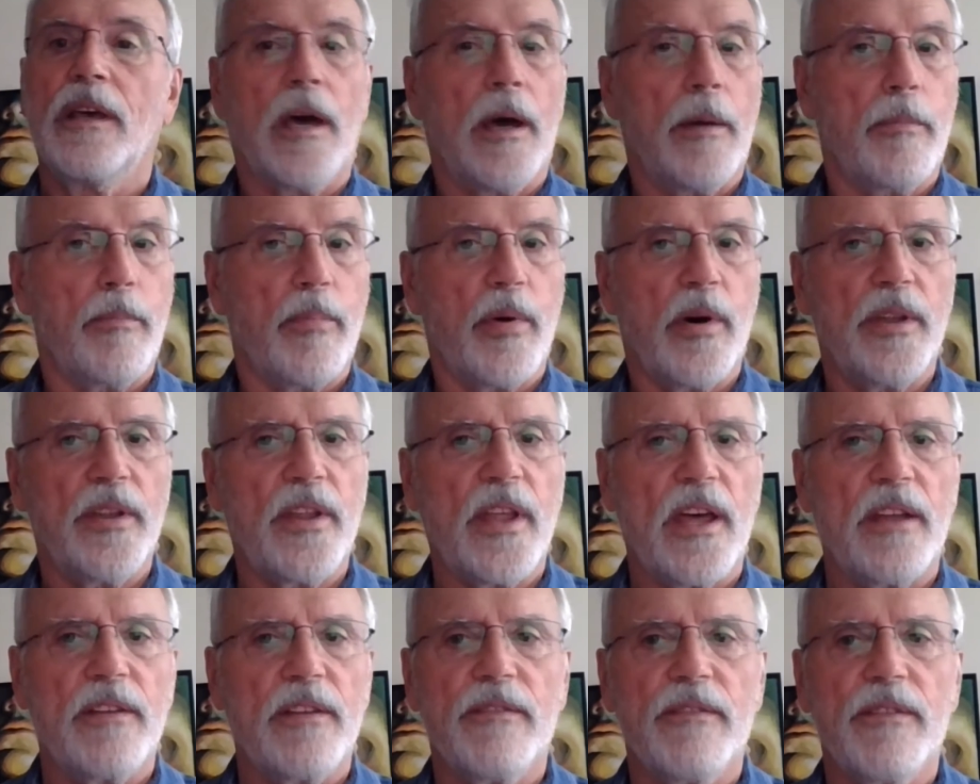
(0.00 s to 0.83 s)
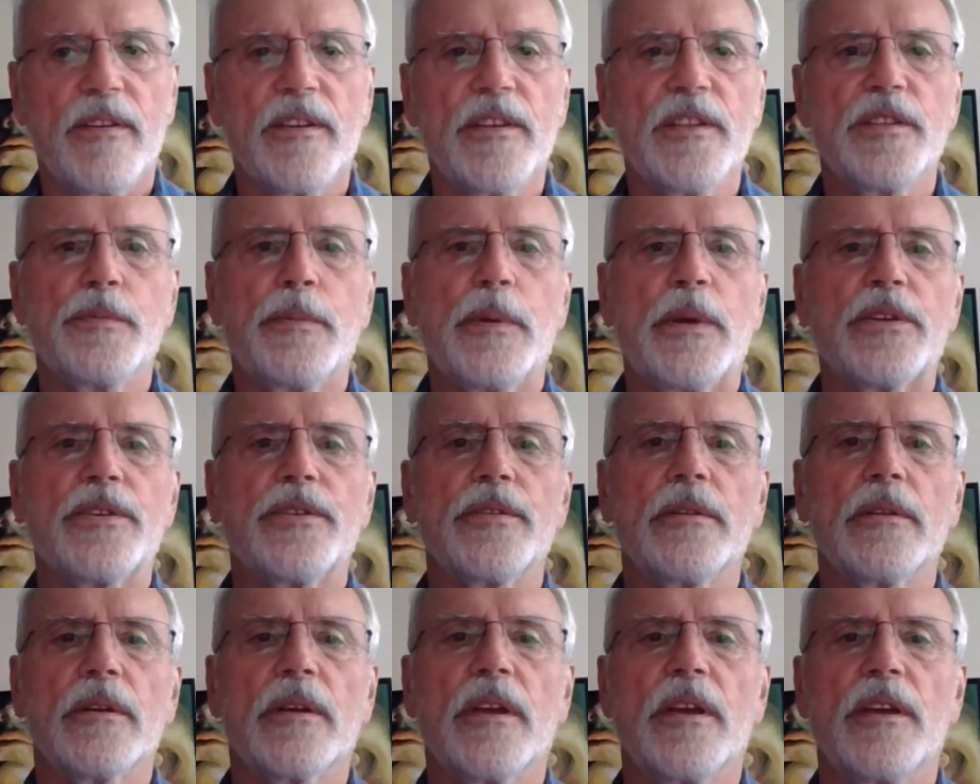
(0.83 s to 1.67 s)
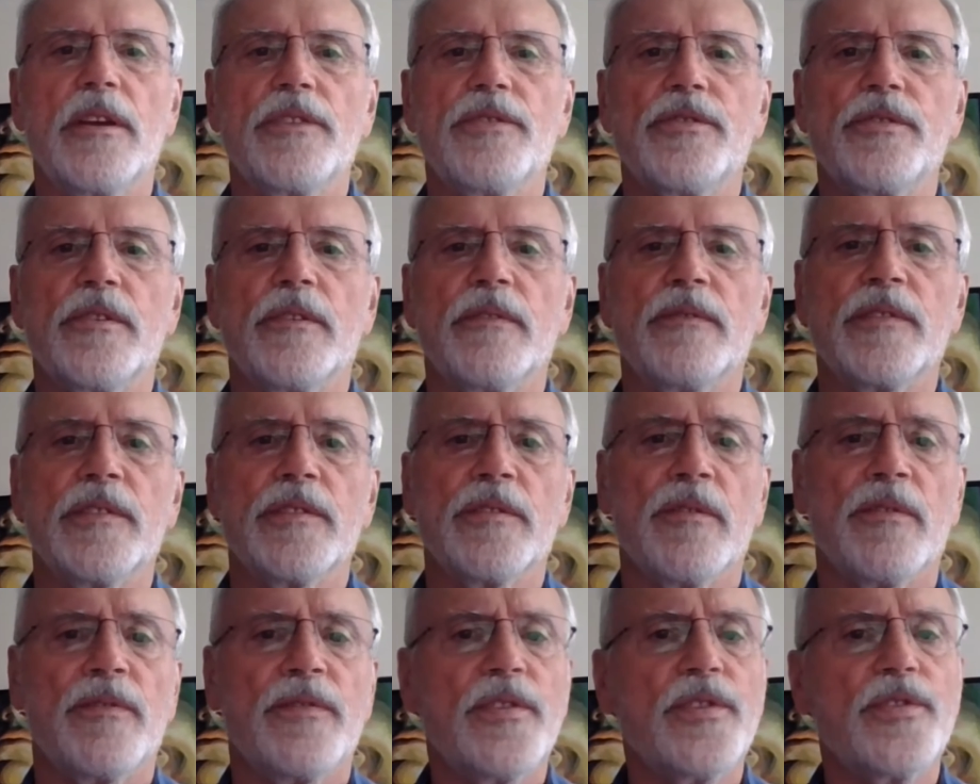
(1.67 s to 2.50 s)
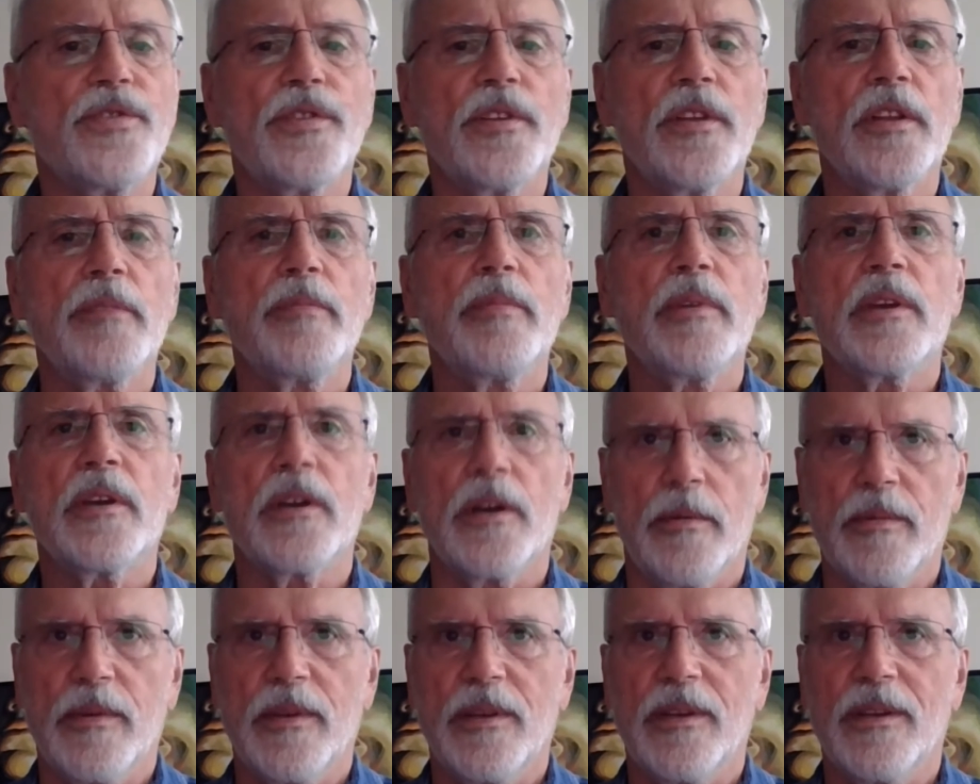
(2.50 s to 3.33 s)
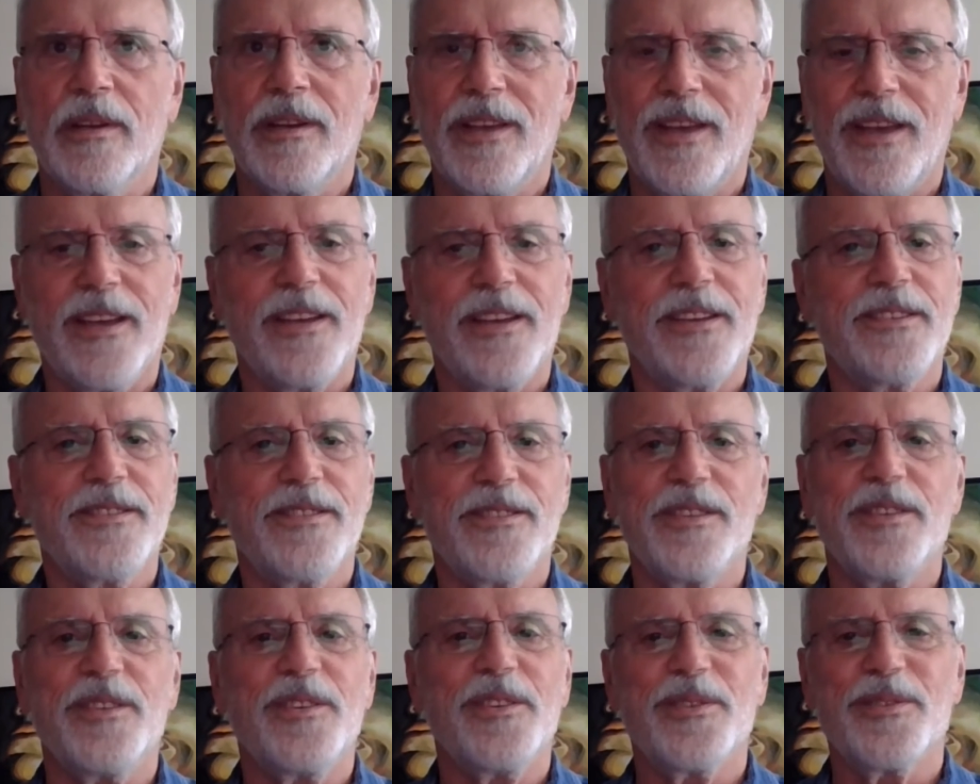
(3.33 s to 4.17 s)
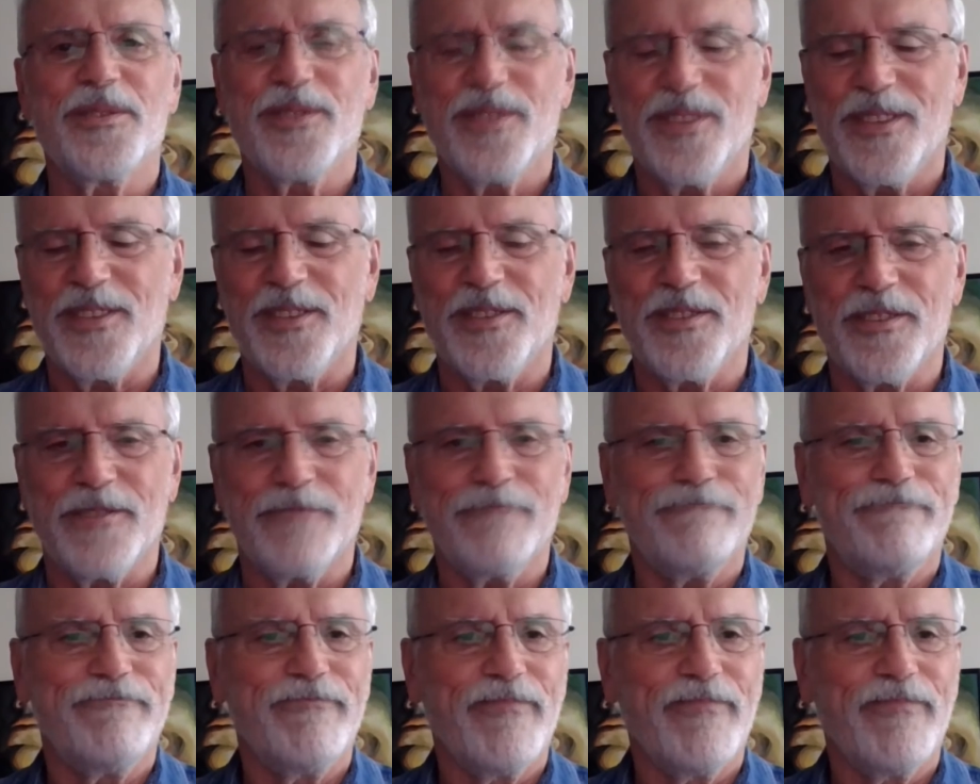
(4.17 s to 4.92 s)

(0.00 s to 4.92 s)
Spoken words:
upon that very special occasion of his officially becoming a senior citizen.